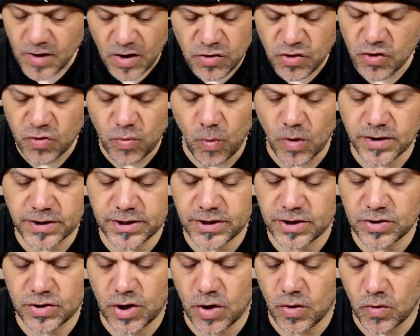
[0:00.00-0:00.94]
Just wanted
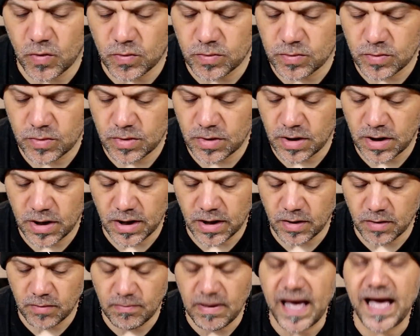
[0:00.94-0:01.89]
to know
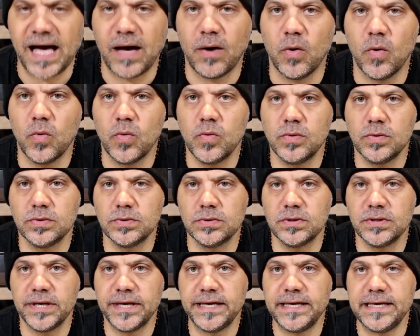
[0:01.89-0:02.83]
how
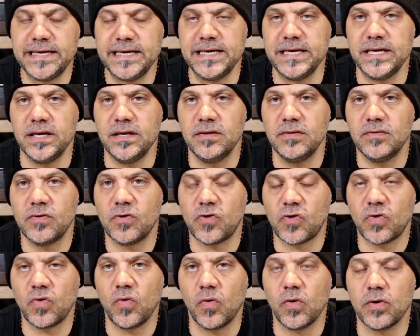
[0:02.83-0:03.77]
he
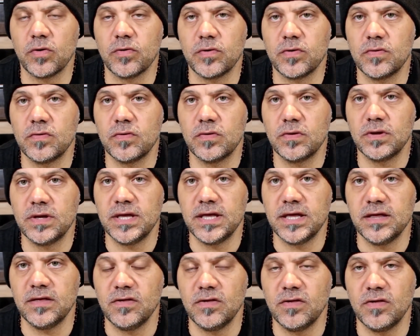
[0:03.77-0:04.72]
stores
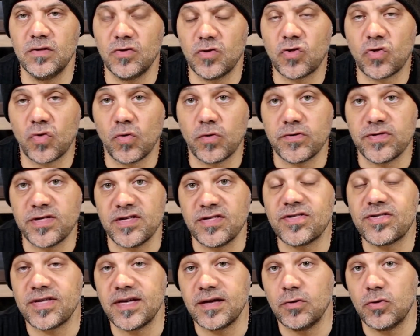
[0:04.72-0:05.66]
his
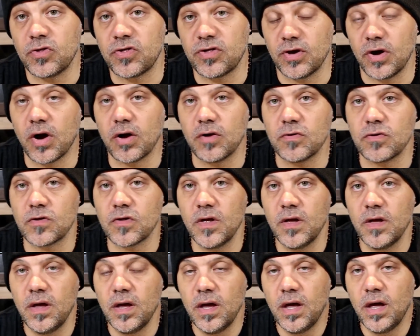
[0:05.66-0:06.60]
single cigars.
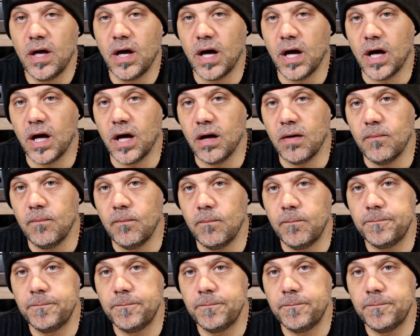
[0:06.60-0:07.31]
I